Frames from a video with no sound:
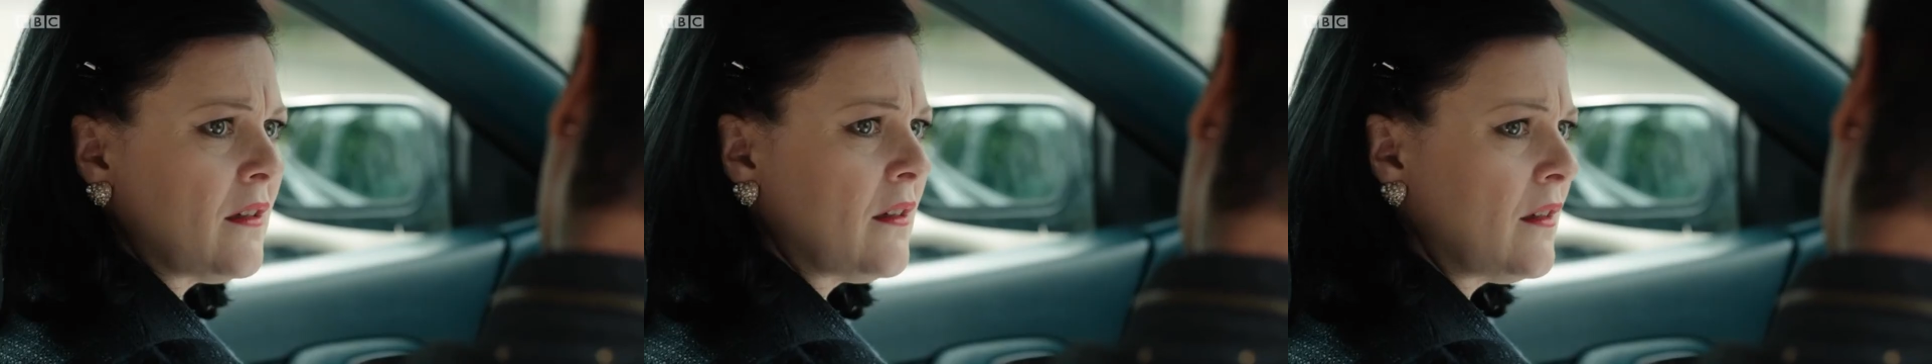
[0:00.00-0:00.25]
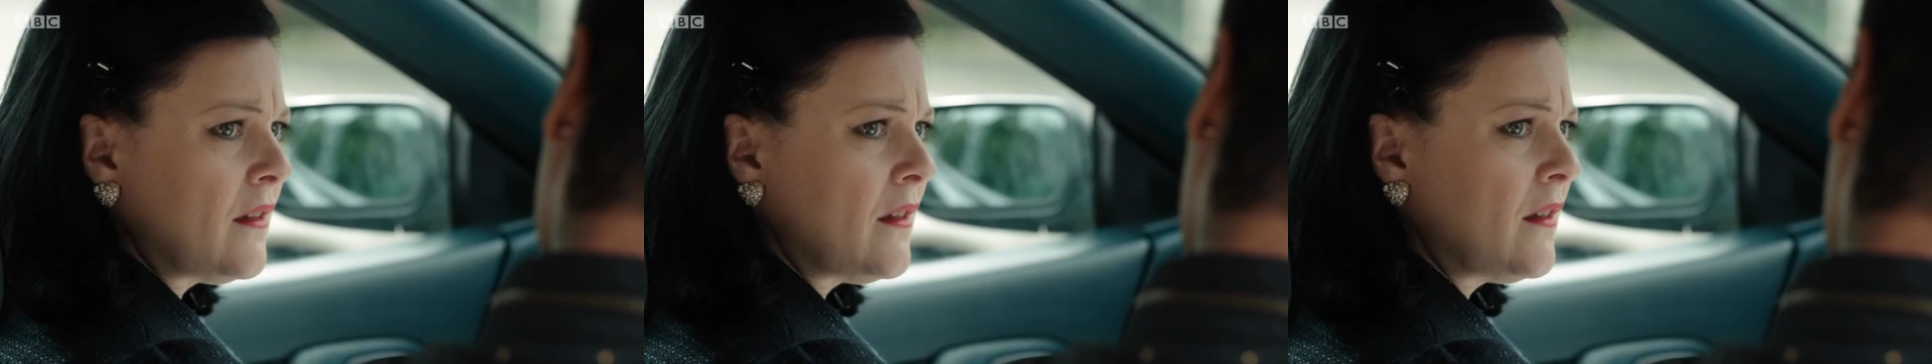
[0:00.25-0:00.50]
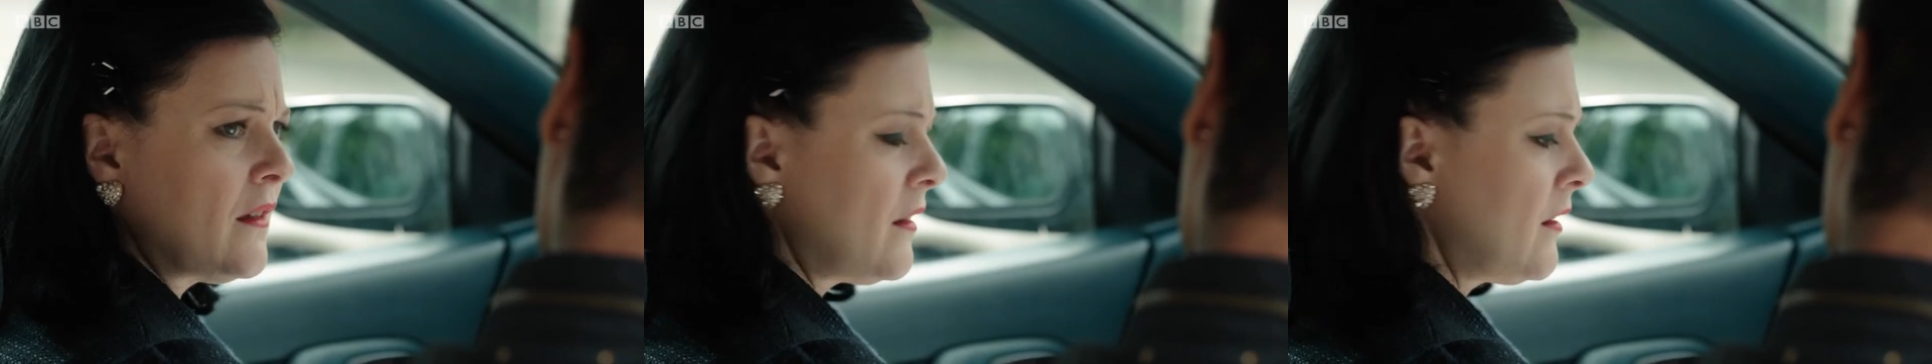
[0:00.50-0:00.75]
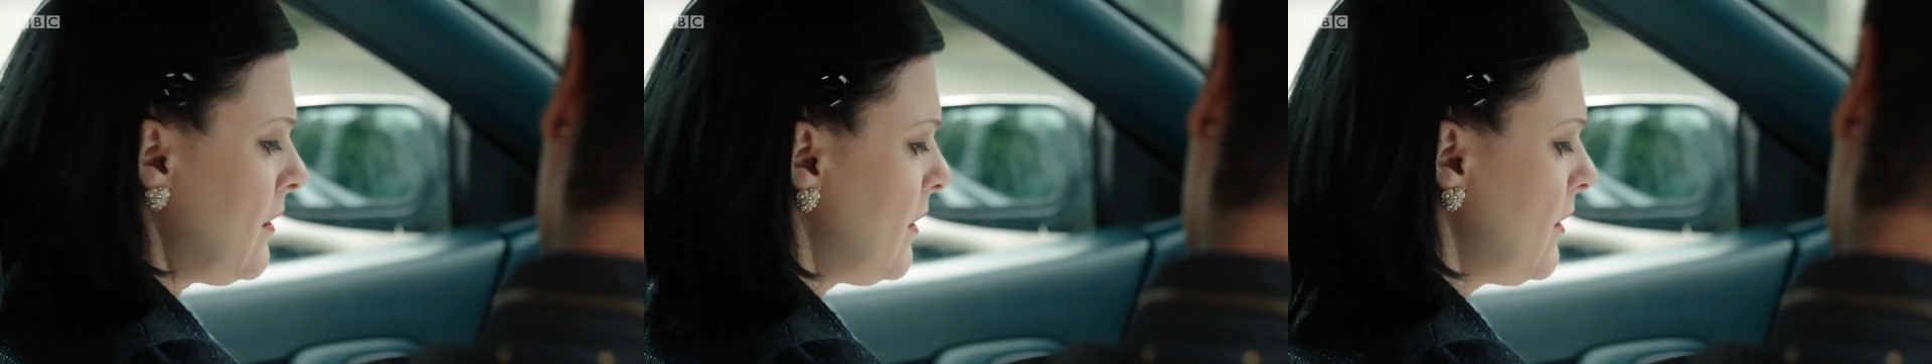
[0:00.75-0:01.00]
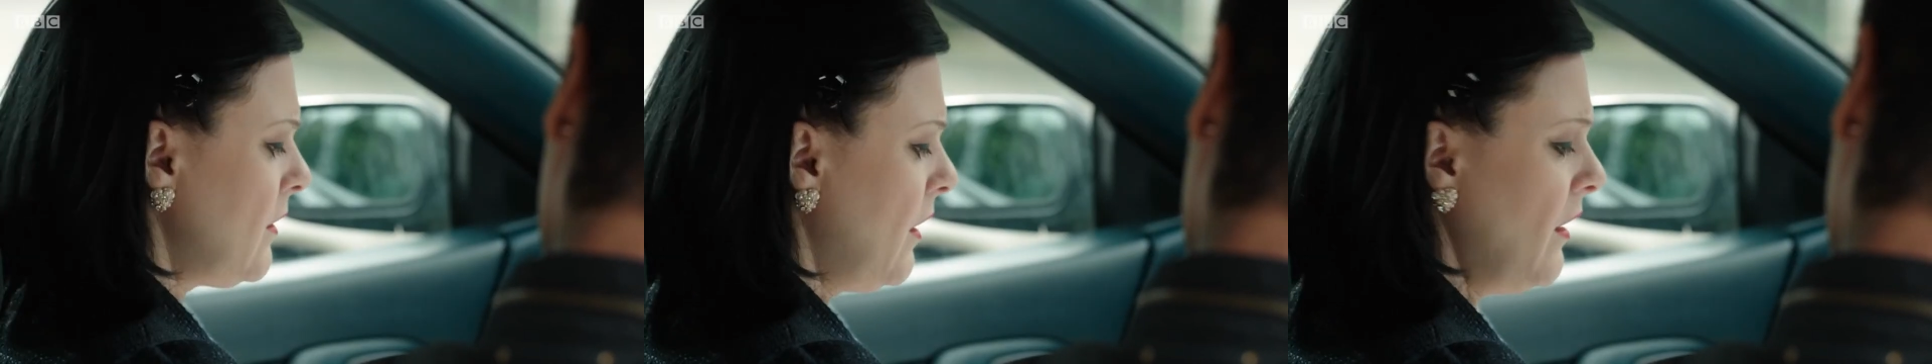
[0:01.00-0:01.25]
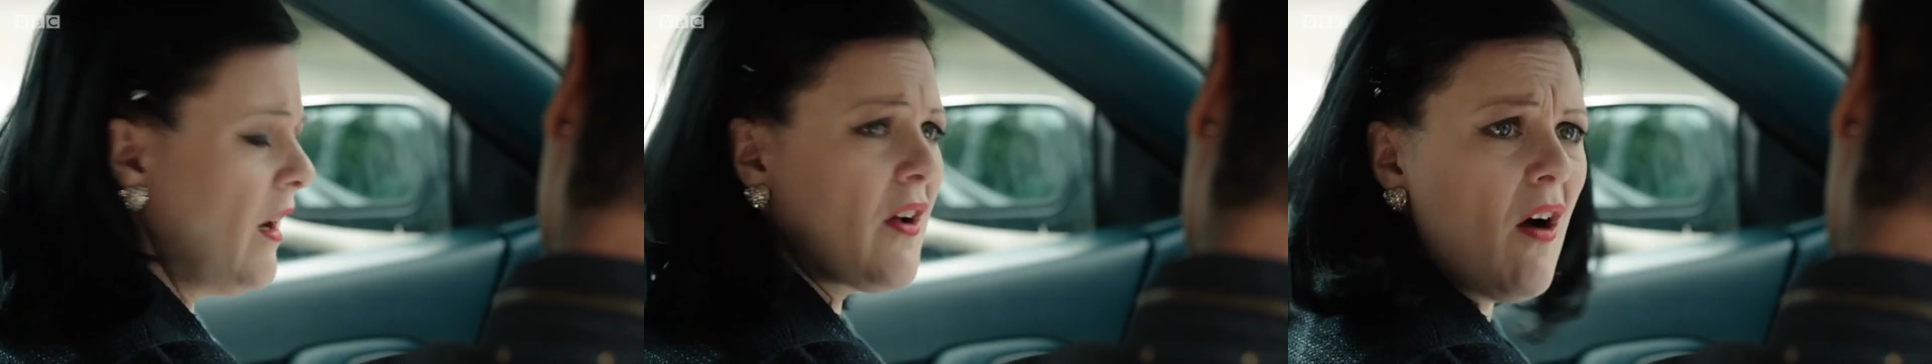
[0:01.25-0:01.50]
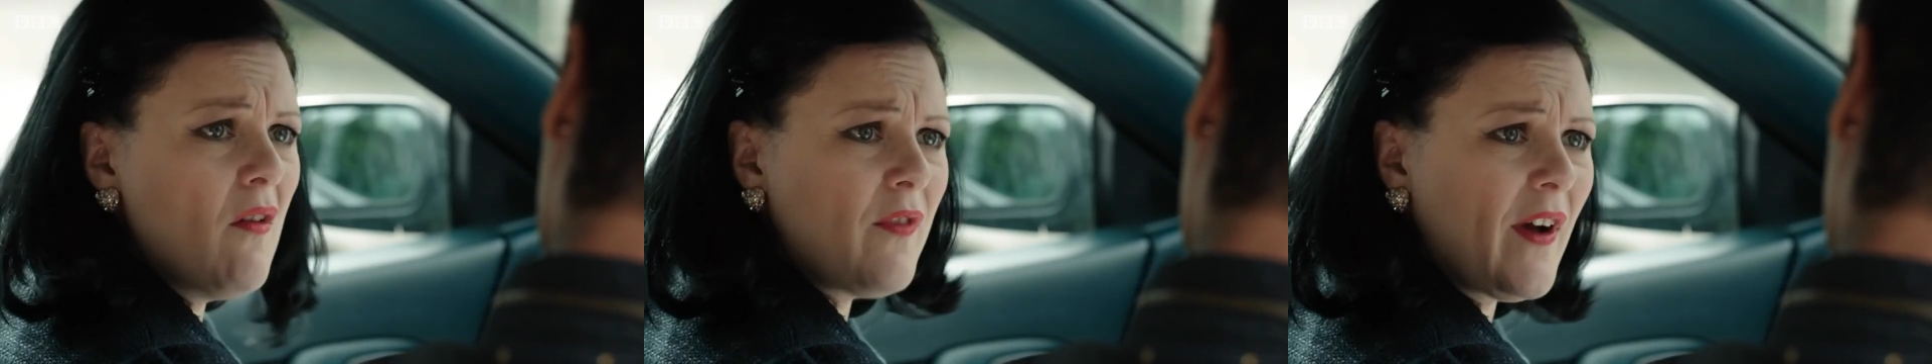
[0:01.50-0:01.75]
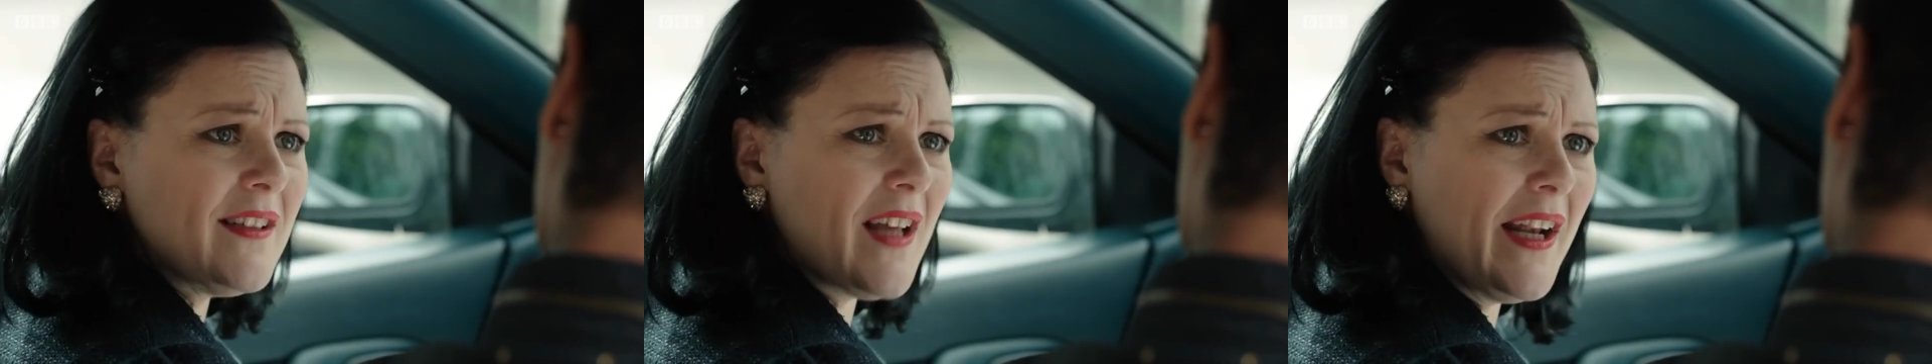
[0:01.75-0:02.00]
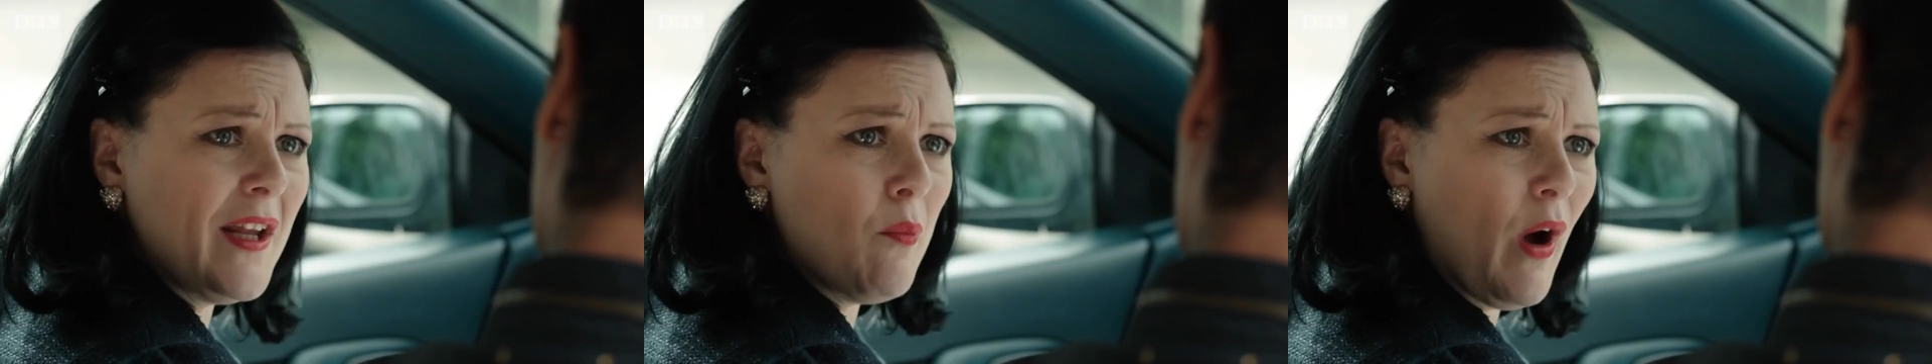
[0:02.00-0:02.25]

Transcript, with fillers: we need you. I can't face anyone.